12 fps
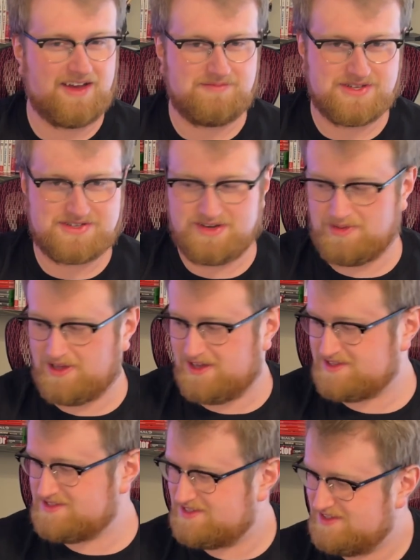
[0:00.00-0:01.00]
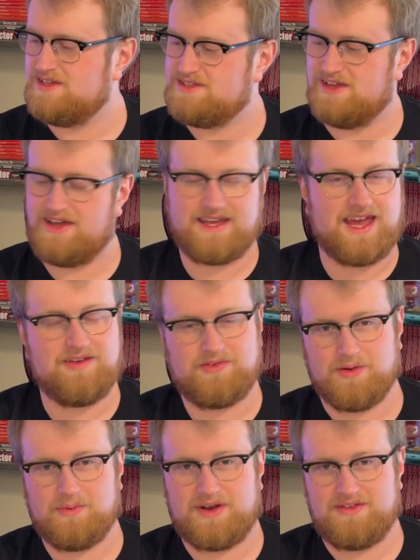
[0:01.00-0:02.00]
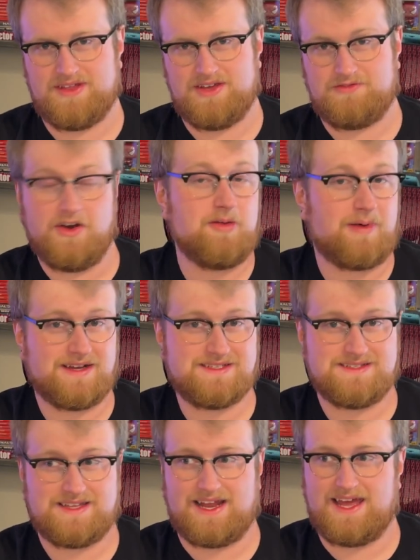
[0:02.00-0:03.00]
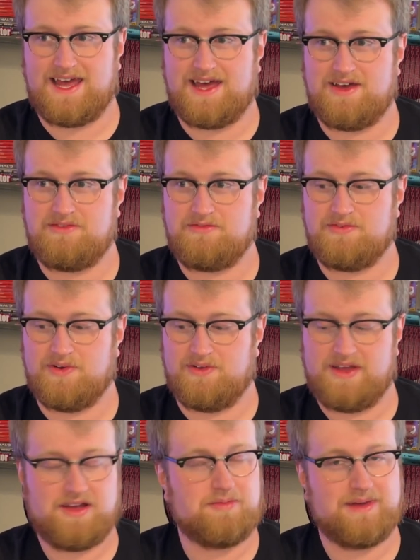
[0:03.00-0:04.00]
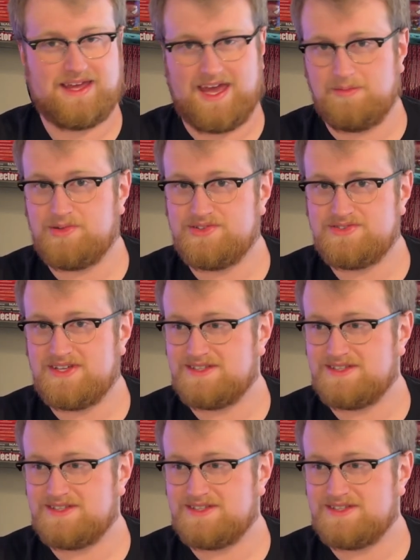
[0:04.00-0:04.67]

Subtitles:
Mystery Box. So I gave her one of the photo boxes that I have for all my cables and